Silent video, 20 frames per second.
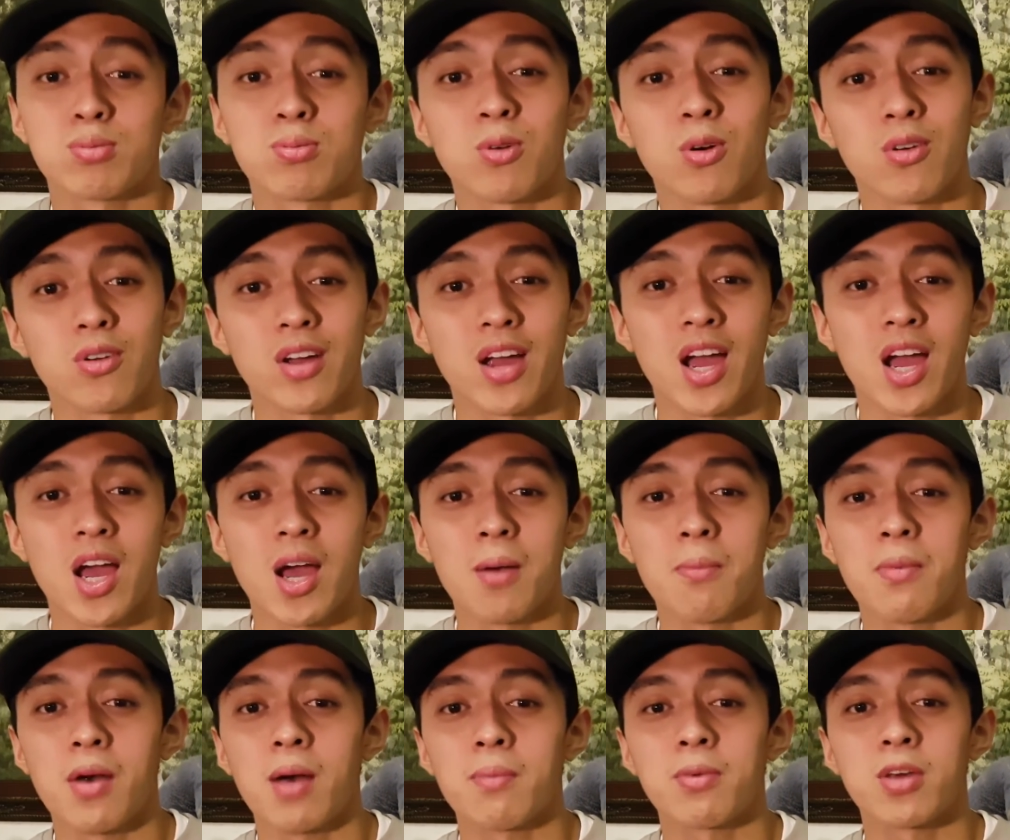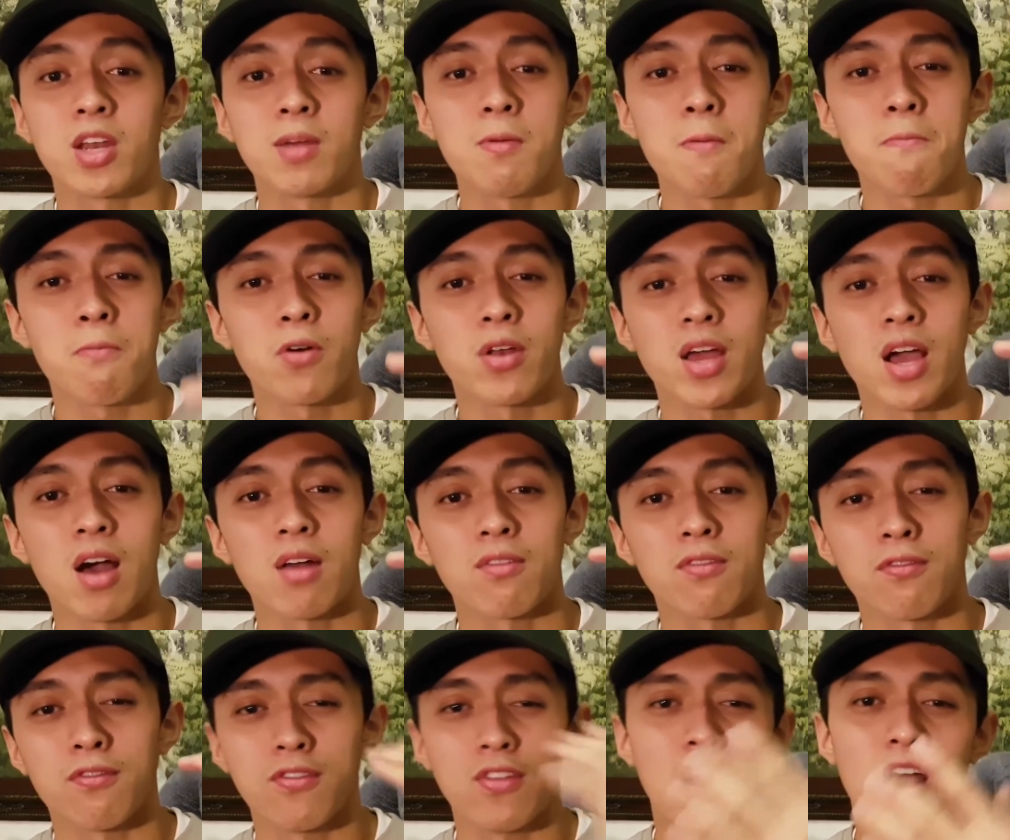program. I'm gonna be putting out
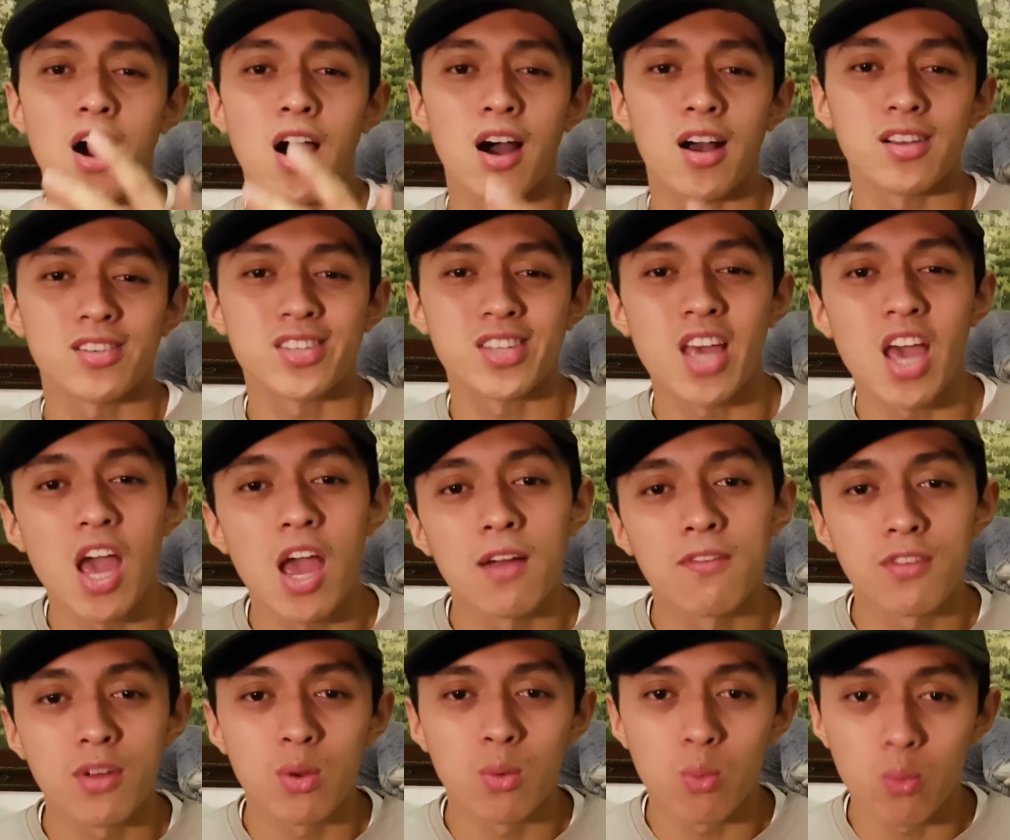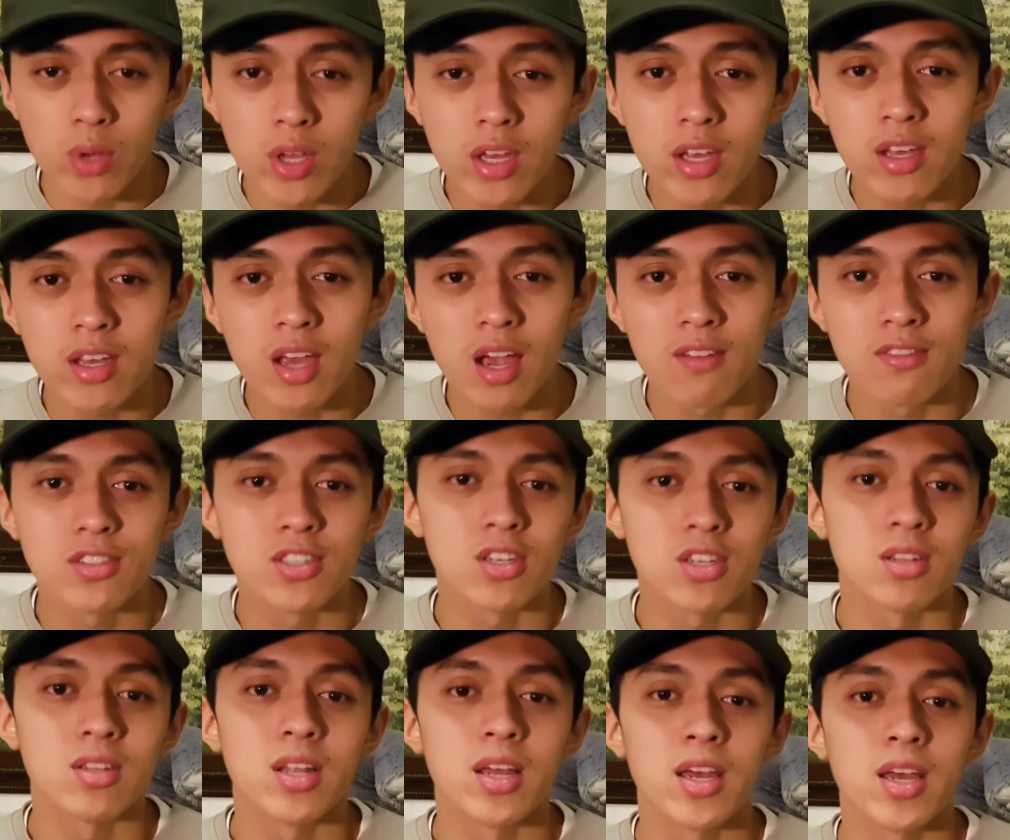vlogs every week, every
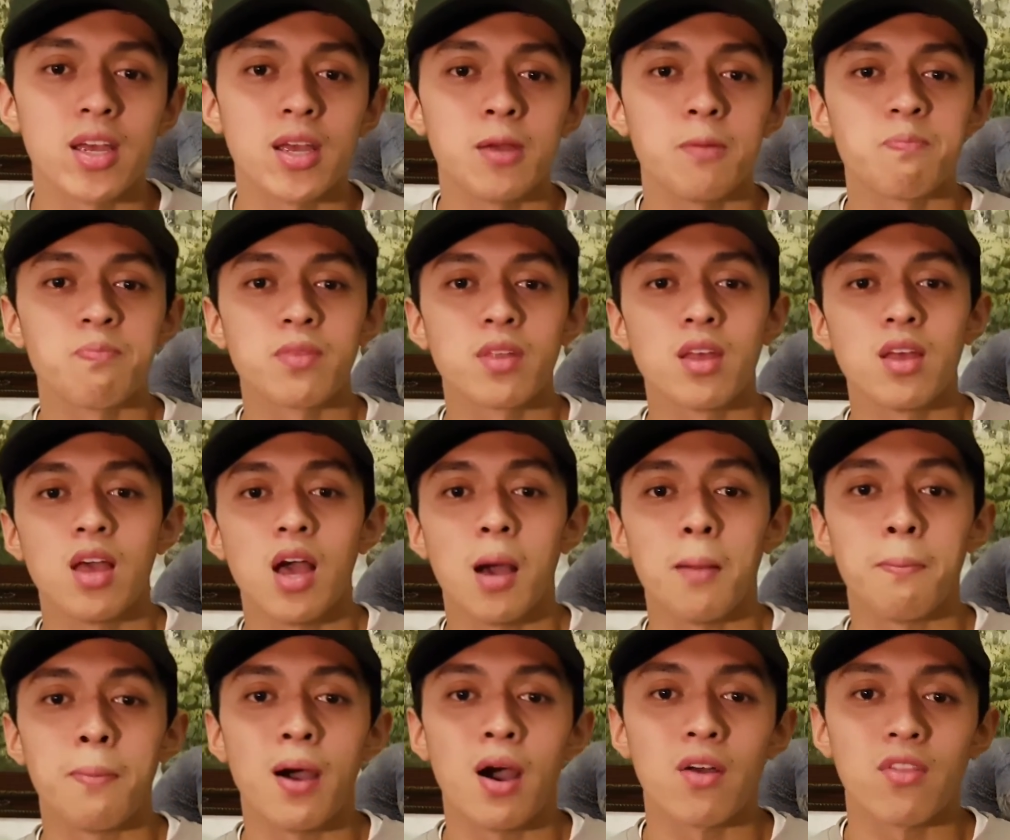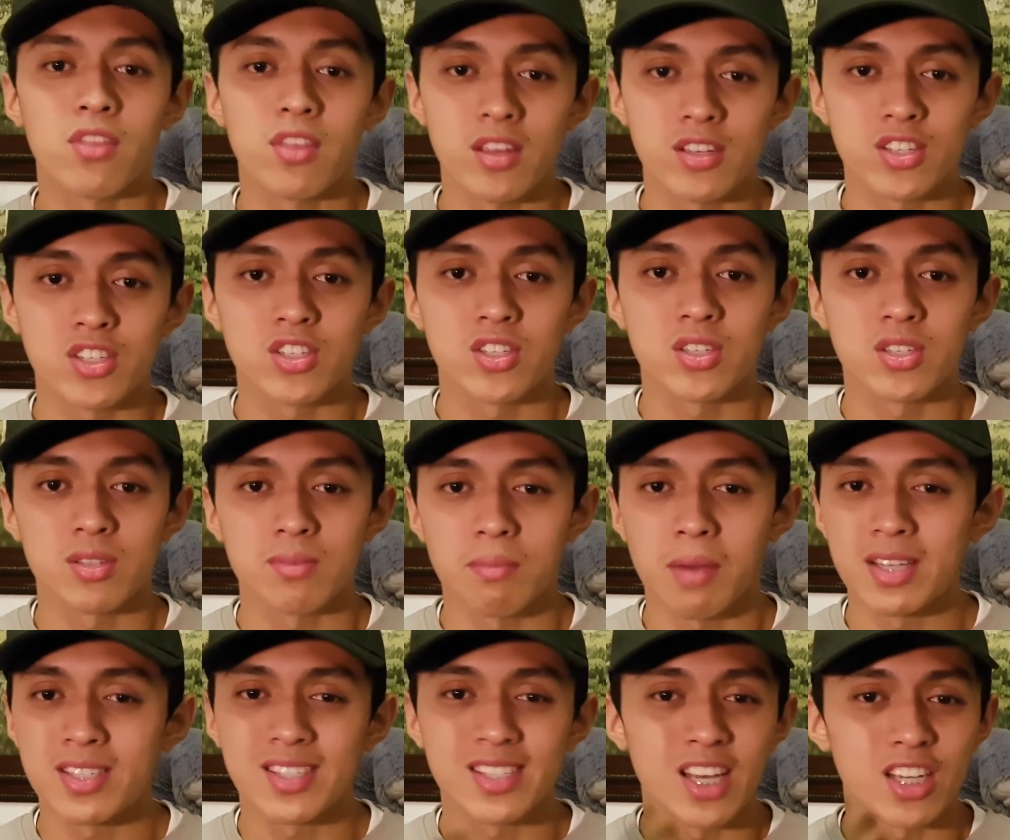Sunday, about this,
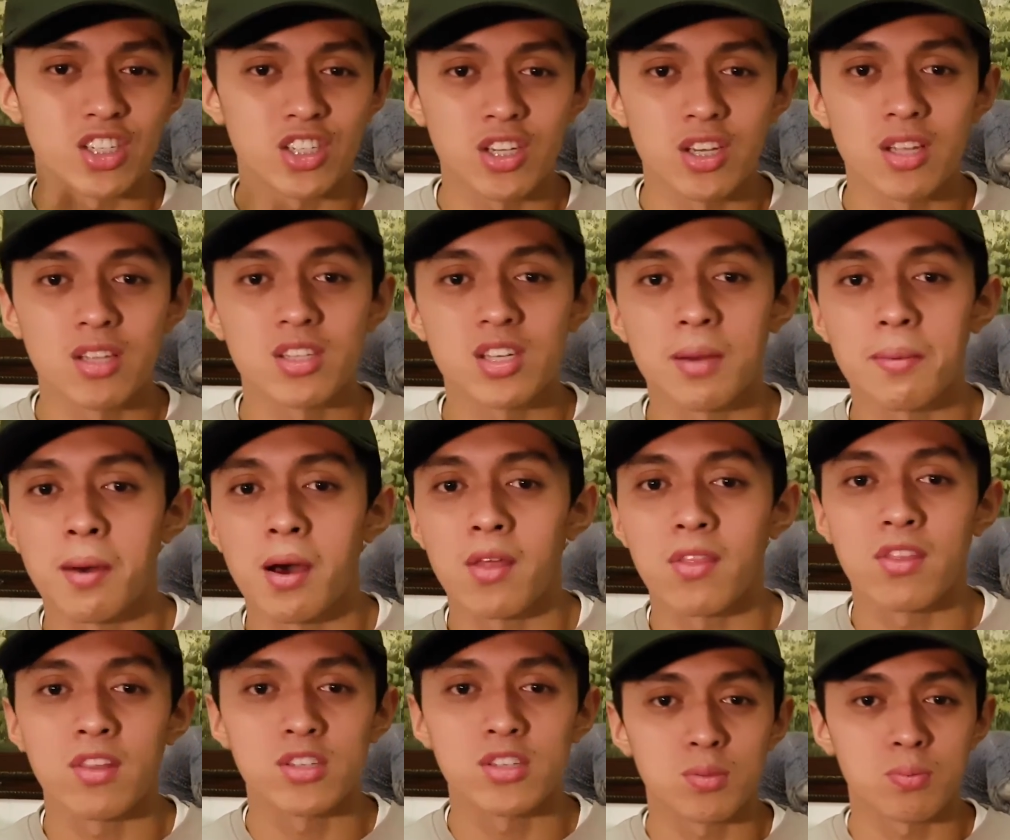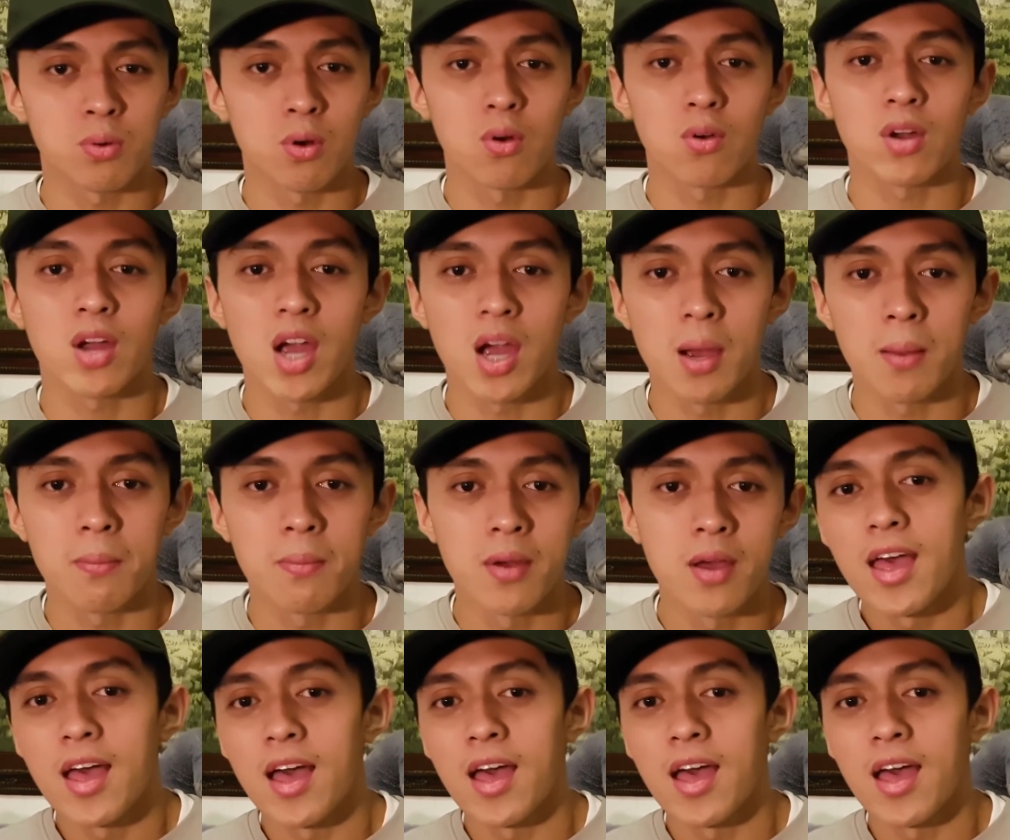my sessions, about program.